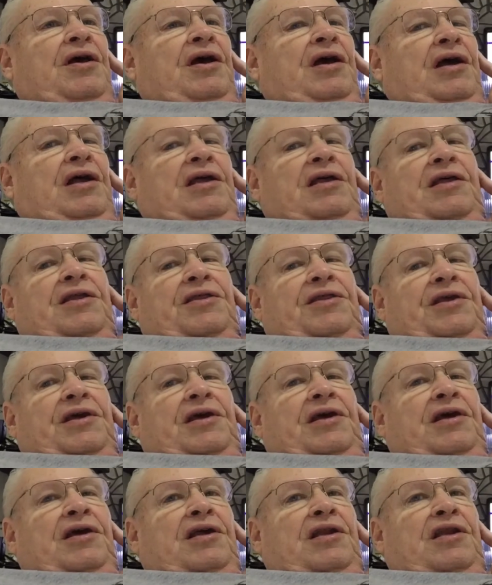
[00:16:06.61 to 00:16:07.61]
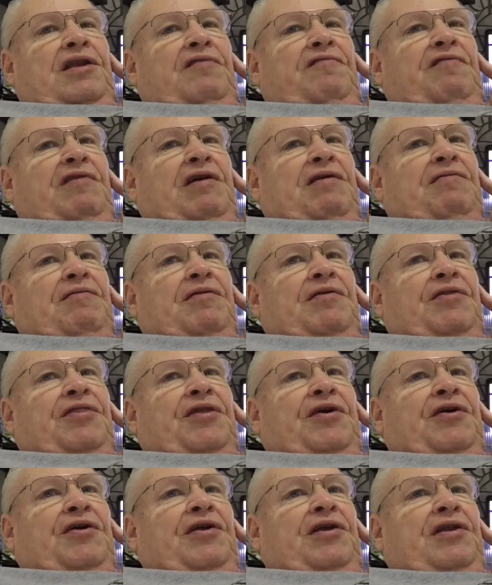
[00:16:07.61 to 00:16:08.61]
And at the end of every
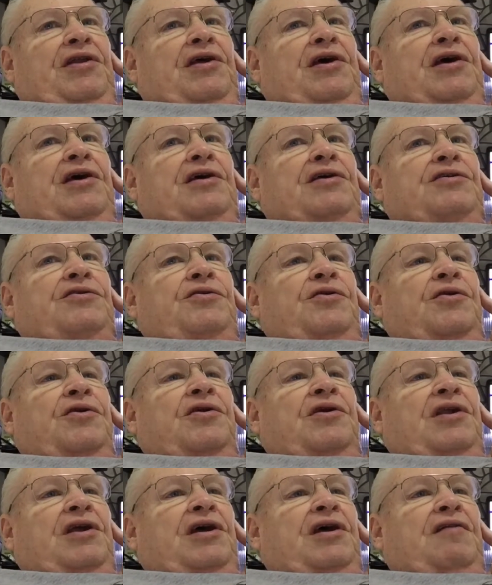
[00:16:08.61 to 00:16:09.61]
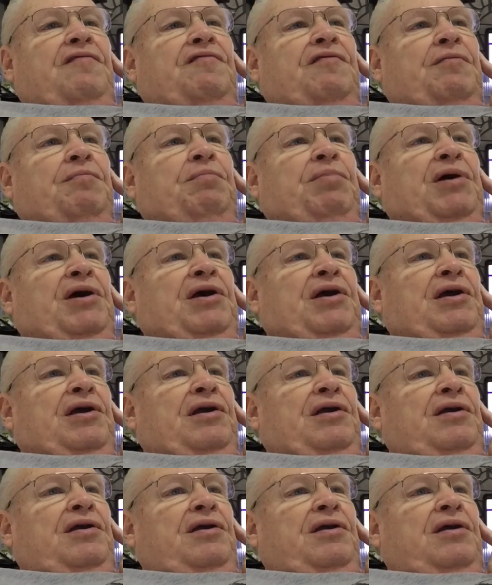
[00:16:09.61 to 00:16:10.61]
30 days, you're going to have to
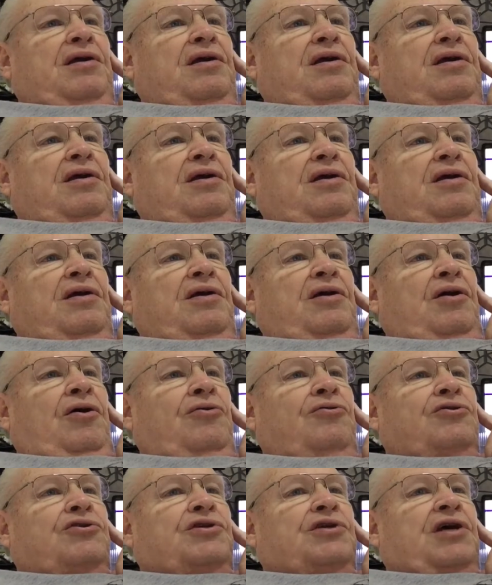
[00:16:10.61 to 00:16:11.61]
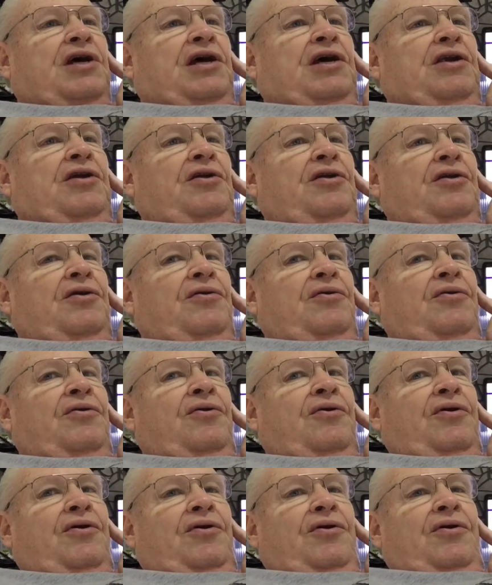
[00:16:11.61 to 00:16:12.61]
pay HostGator
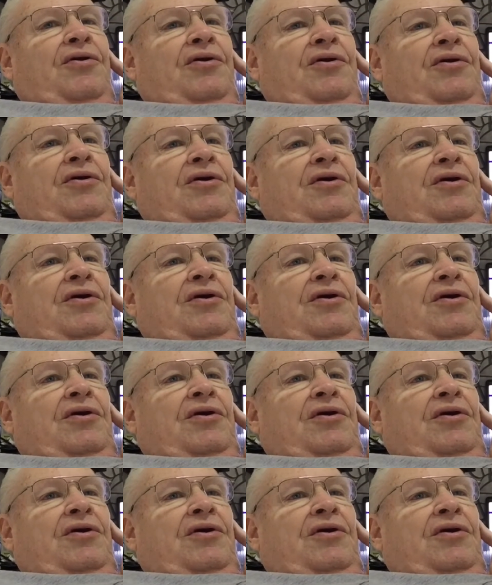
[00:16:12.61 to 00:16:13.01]
or